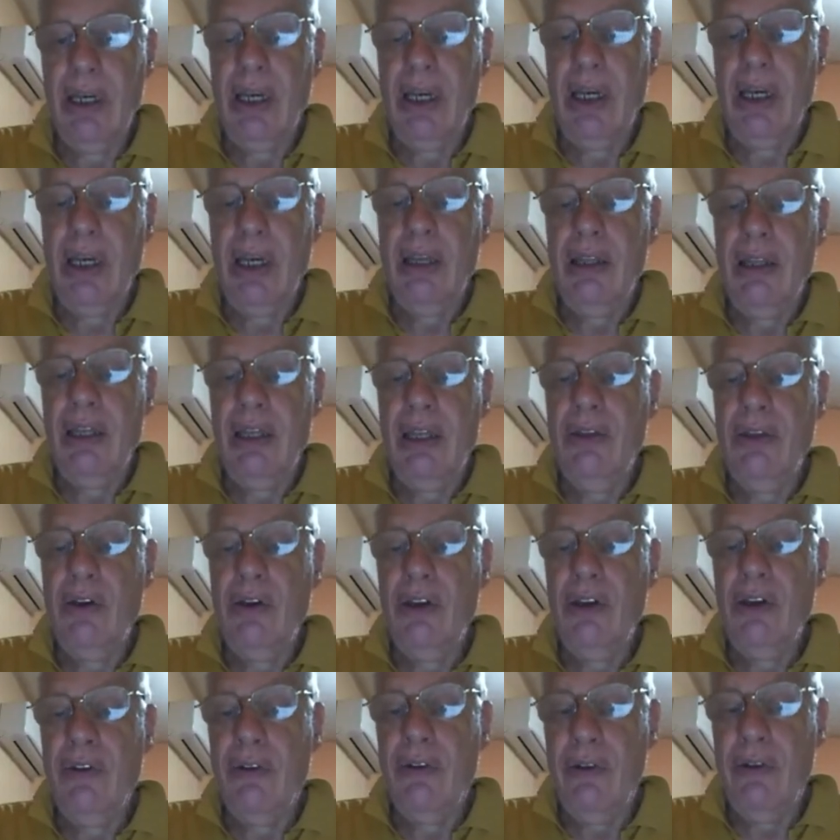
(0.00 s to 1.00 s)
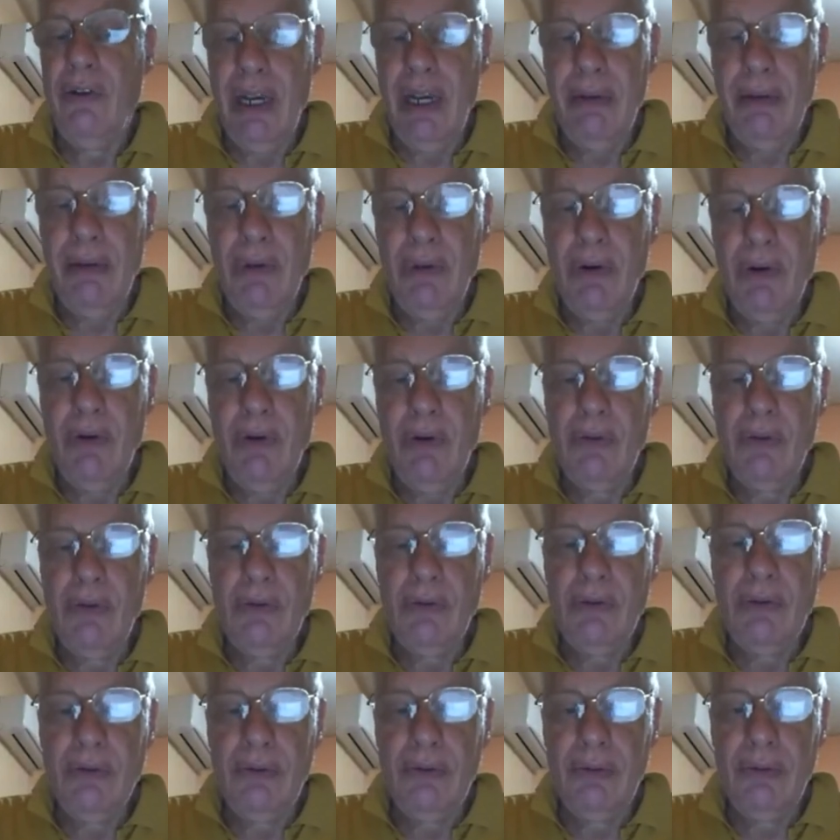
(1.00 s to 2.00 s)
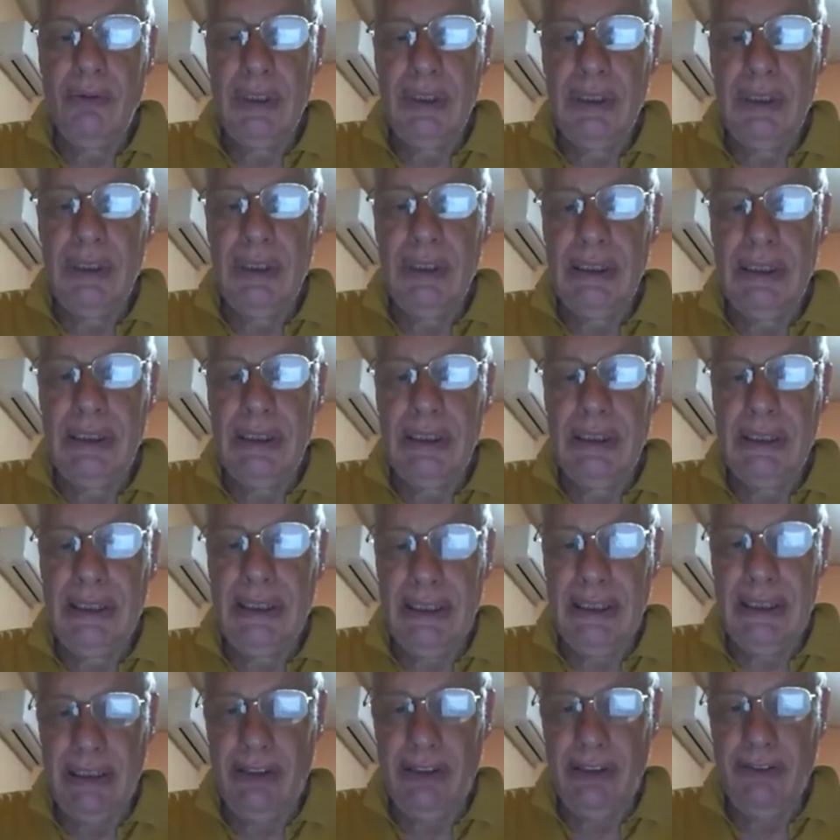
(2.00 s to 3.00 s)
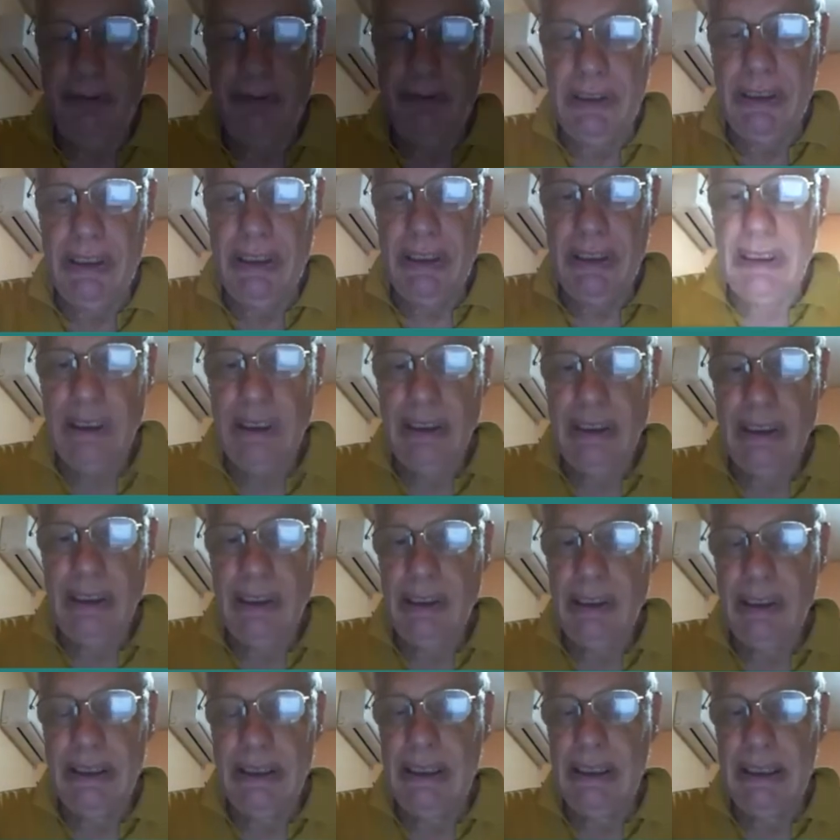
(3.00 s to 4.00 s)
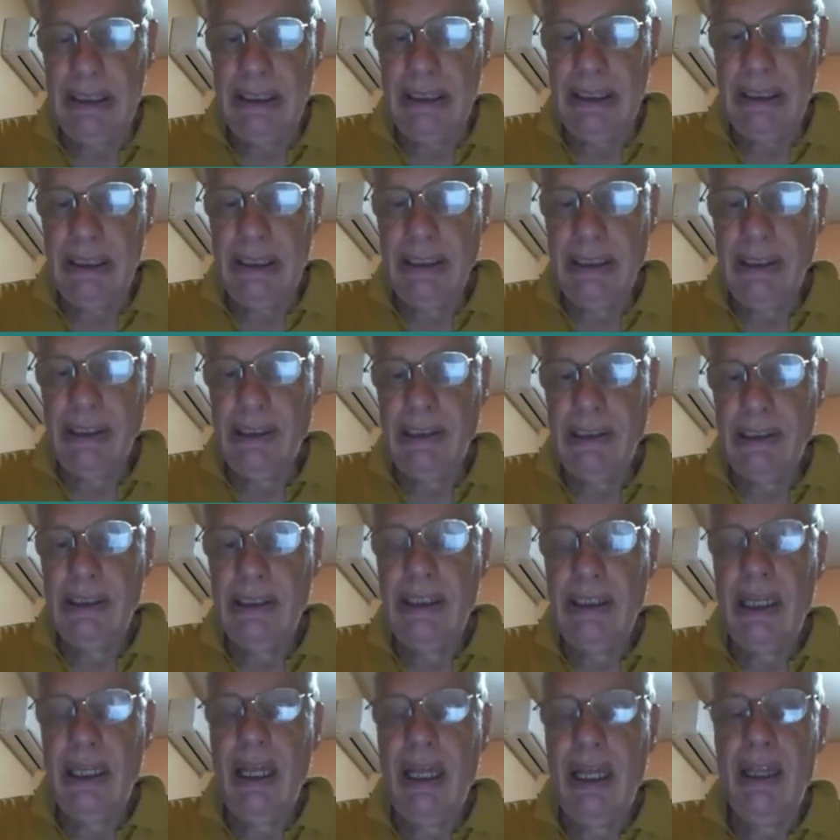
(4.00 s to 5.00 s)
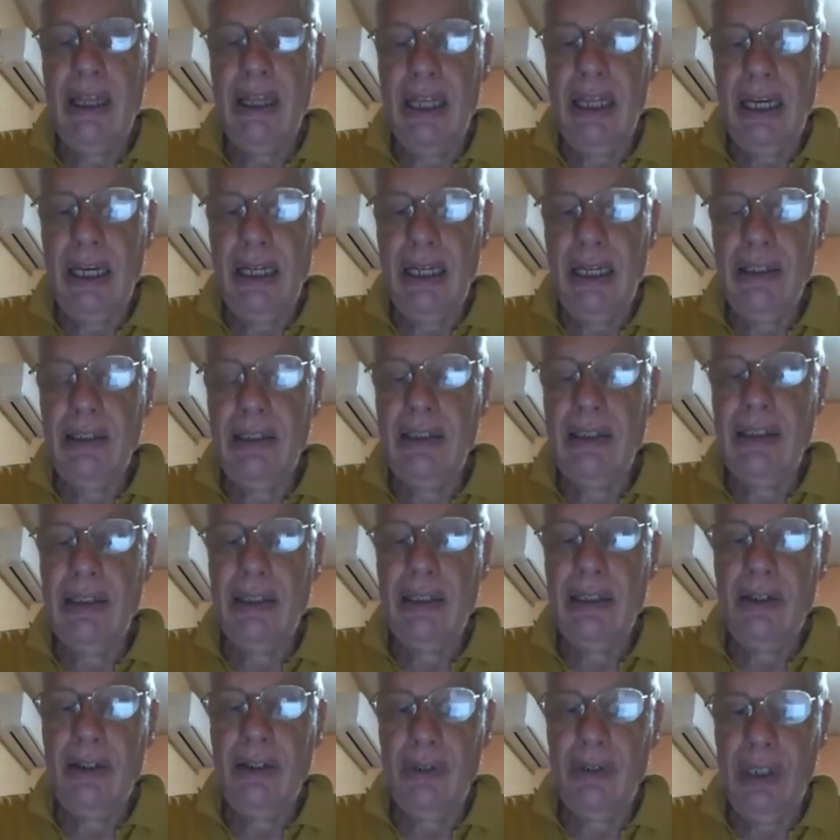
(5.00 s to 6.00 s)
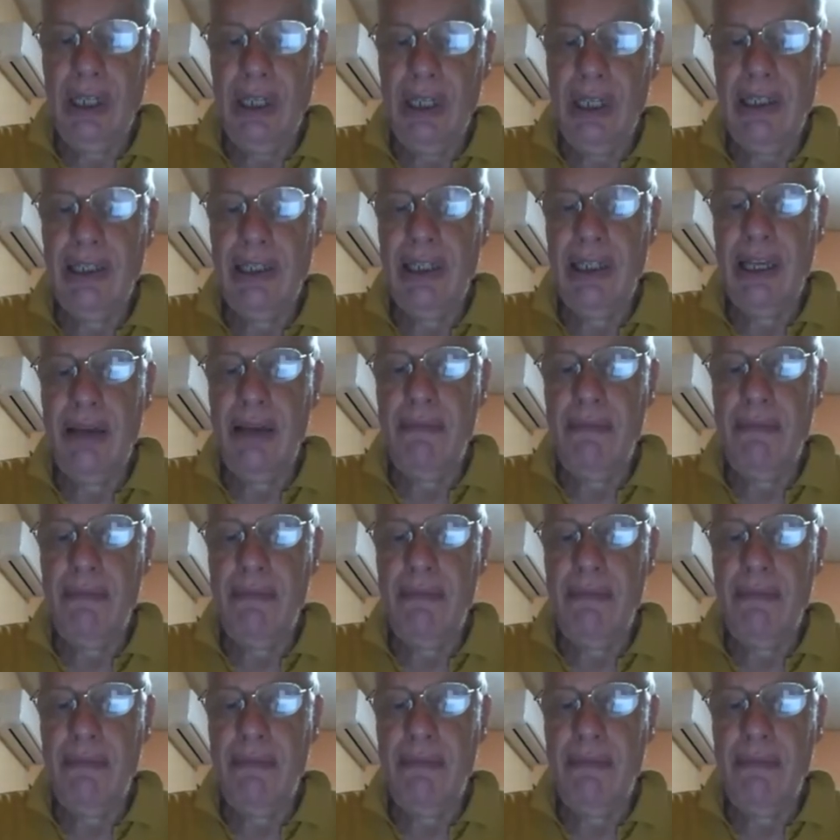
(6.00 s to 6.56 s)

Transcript: Then you have a rainbow set of matching edges that contains a